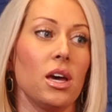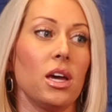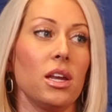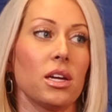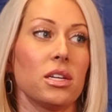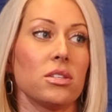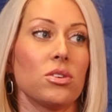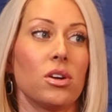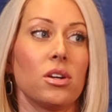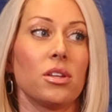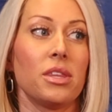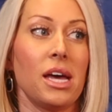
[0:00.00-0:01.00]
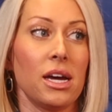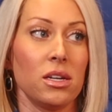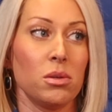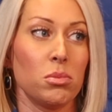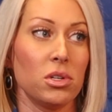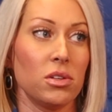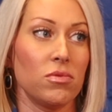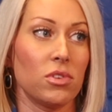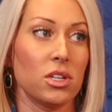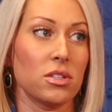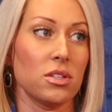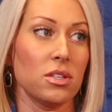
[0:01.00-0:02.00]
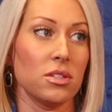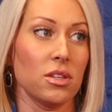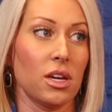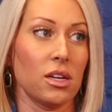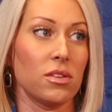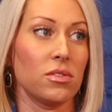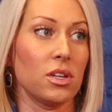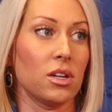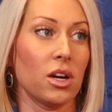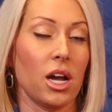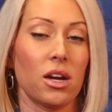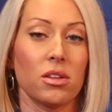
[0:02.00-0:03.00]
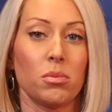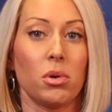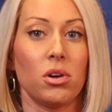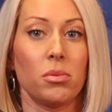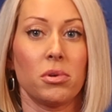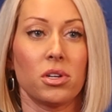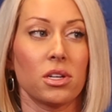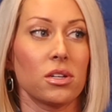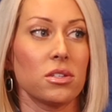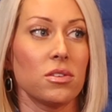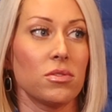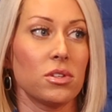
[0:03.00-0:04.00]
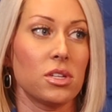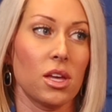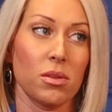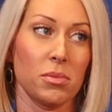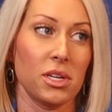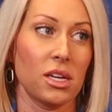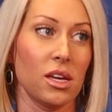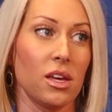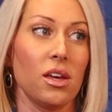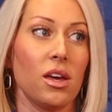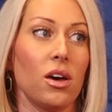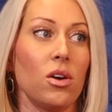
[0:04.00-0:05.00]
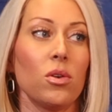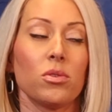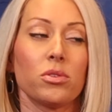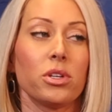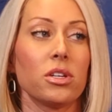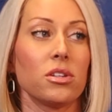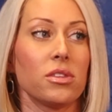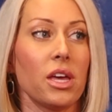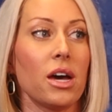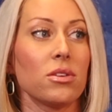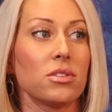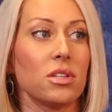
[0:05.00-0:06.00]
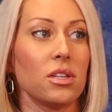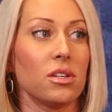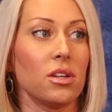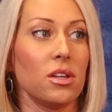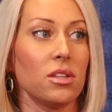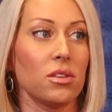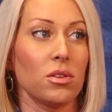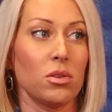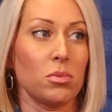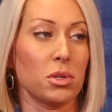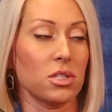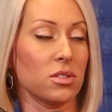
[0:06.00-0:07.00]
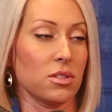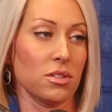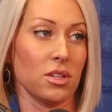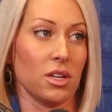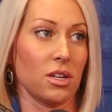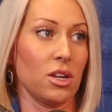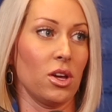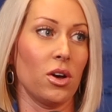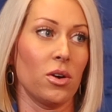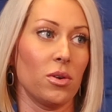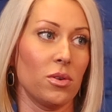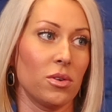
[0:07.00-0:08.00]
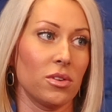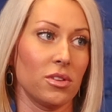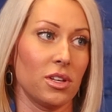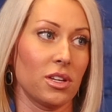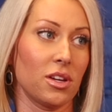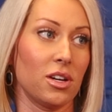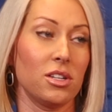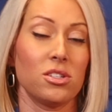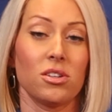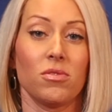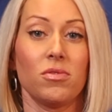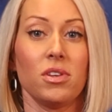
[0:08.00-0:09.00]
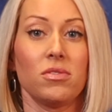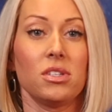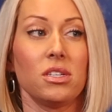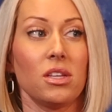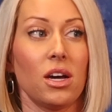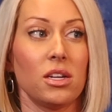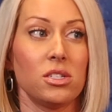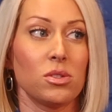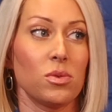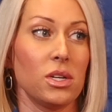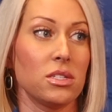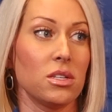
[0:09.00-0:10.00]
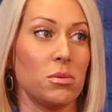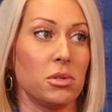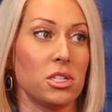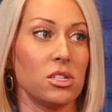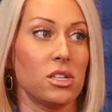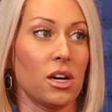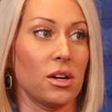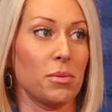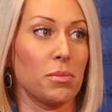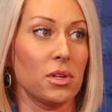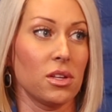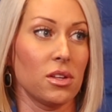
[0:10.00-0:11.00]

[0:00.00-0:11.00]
And I get started on that number versus like they're out of the ballpark. Because if they're telling me, oh, 300,000, and the loan person's like, no, like 150, I just wasted a bunch of time.